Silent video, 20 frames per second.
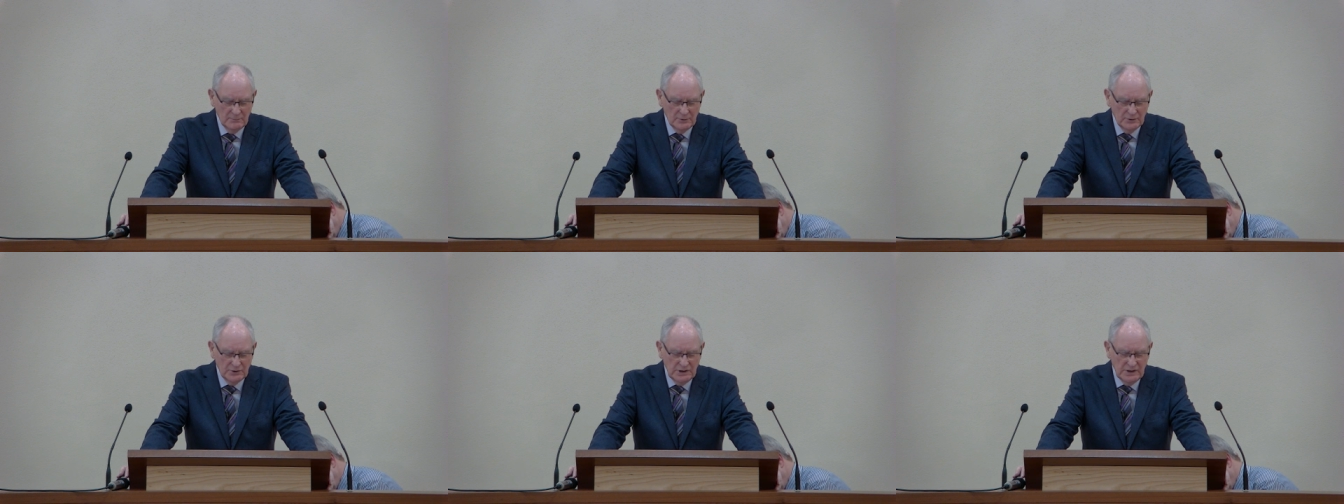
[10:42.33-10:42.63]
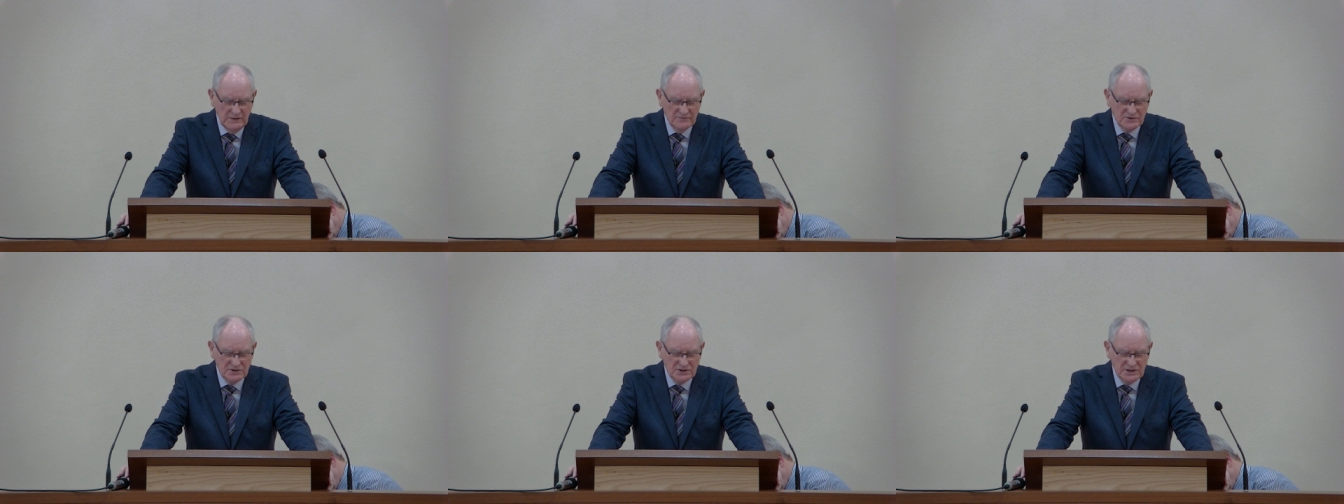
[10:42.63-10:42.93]
but
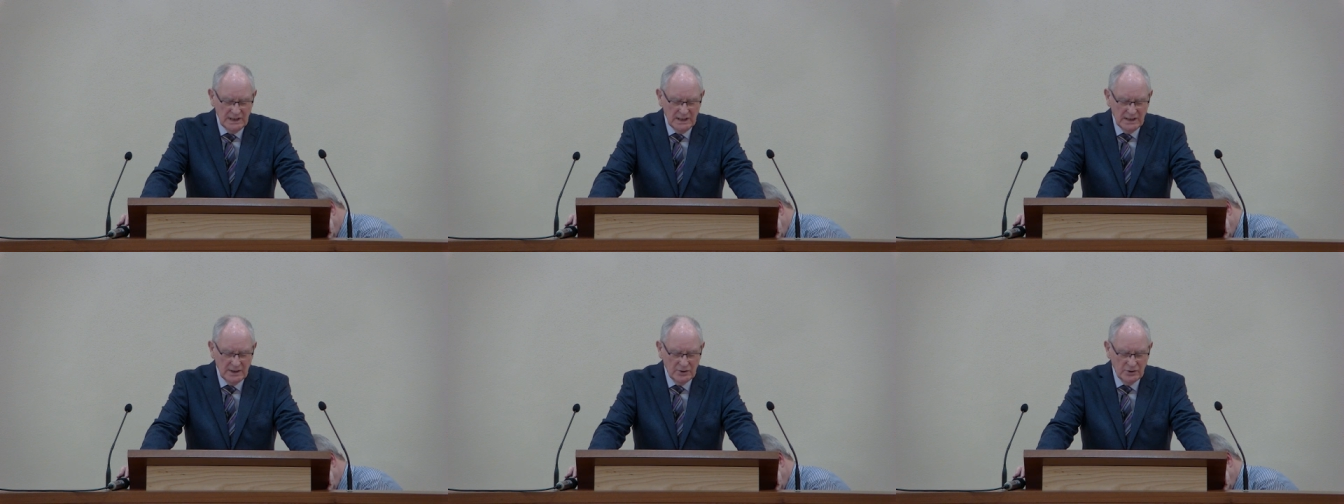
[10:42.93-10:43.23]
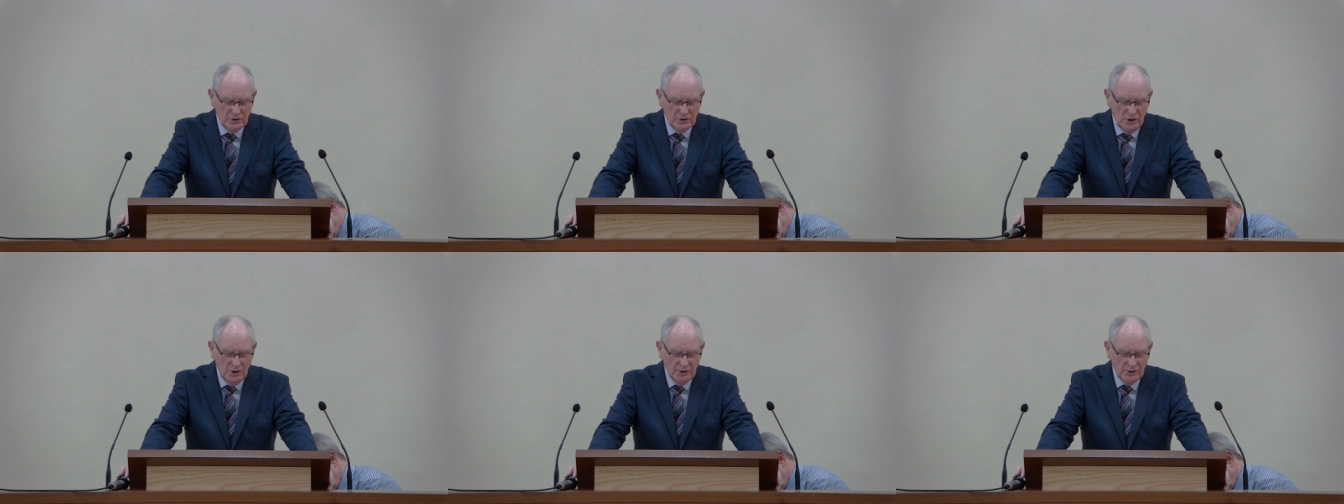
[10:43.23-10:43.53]
ye have
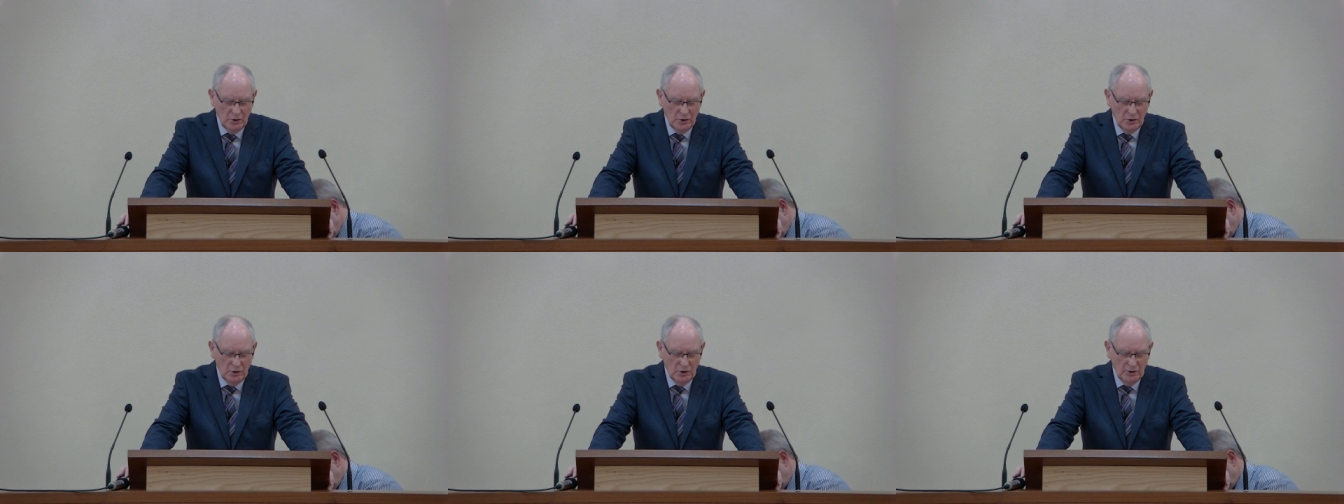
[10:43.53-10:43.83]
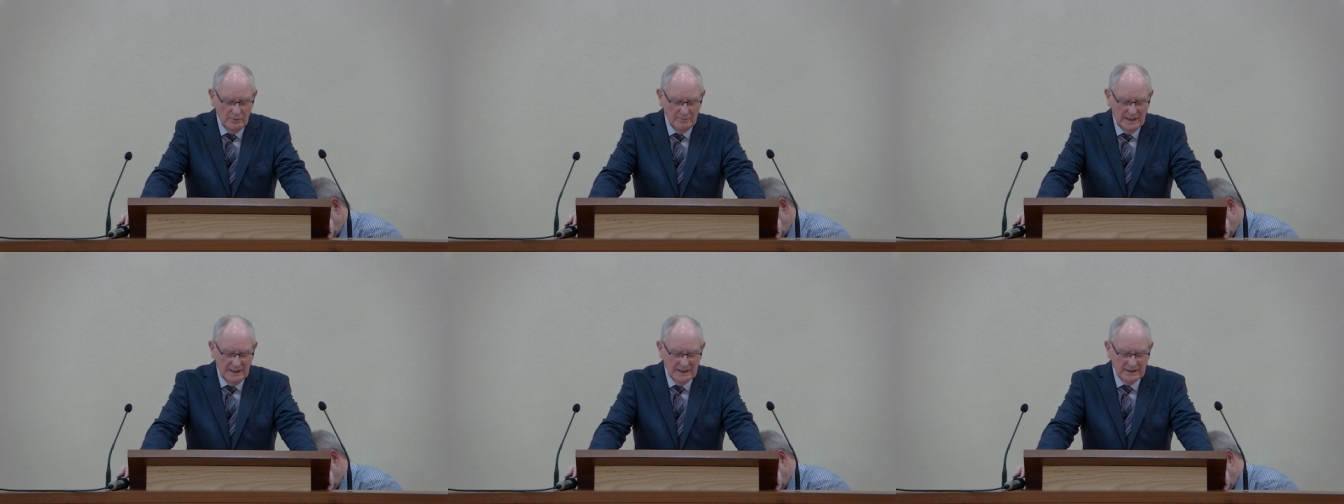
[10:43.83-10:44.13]
shattered not
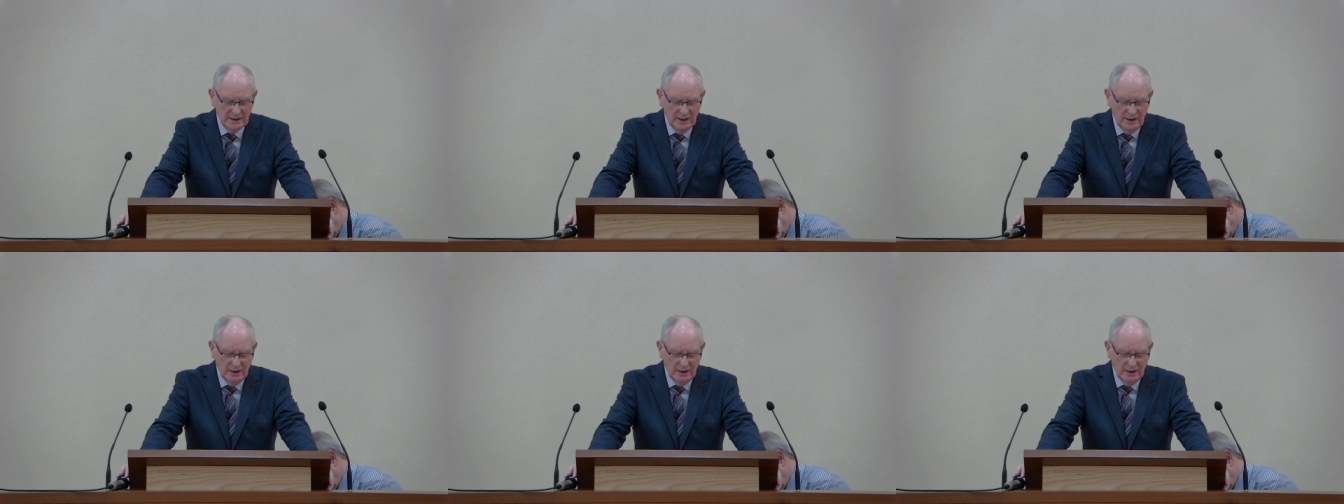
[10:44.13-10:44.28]
all my